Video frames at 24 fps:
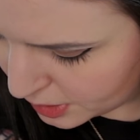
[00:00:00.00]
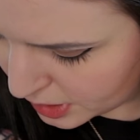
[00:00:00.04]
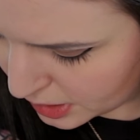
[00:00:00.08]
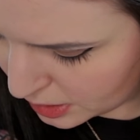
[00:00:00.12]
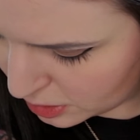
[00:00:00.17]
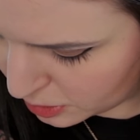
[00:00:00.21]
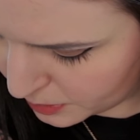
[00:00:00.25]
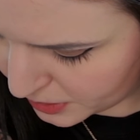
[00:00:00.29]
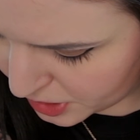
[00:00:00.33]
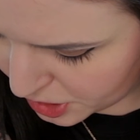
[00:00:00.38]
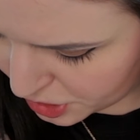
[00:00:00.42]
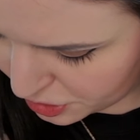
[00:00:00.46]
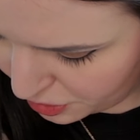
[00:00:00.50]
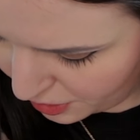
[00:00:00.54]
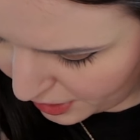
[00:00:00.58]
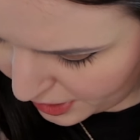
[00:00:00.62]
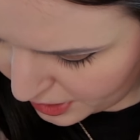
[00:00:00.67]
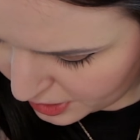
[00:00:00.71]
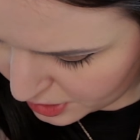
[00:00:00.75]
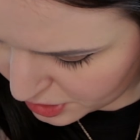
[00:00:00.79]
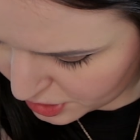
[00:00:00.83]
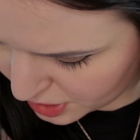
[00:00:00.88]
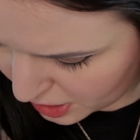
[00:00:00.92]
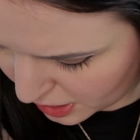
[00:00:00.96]
is a little bit
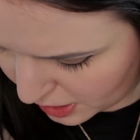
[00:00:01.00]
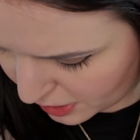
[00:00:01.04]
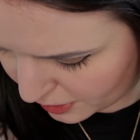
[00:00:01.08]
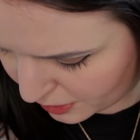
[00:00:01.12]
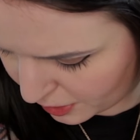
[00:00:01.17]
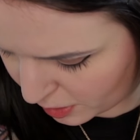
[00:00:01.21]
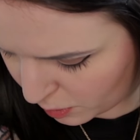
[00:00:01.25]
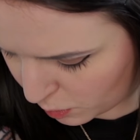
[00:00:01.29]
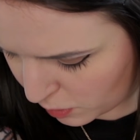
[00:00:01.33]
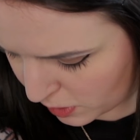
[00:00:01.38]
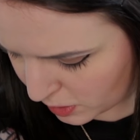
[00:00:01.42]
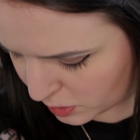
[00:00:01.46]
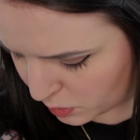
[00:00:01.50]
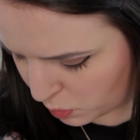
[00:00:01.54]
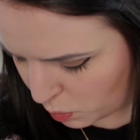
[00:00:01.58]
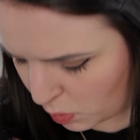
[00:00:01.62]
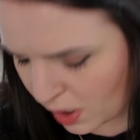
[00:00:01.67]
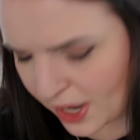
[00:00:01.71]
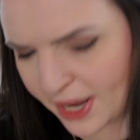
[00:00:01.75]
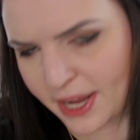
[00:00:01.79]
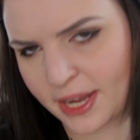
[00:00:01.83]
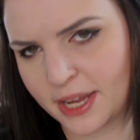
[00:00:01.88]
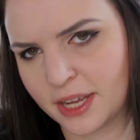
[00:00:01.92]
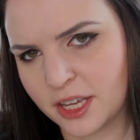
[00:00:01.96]
strange. There was
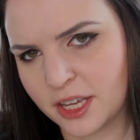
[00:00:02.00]
white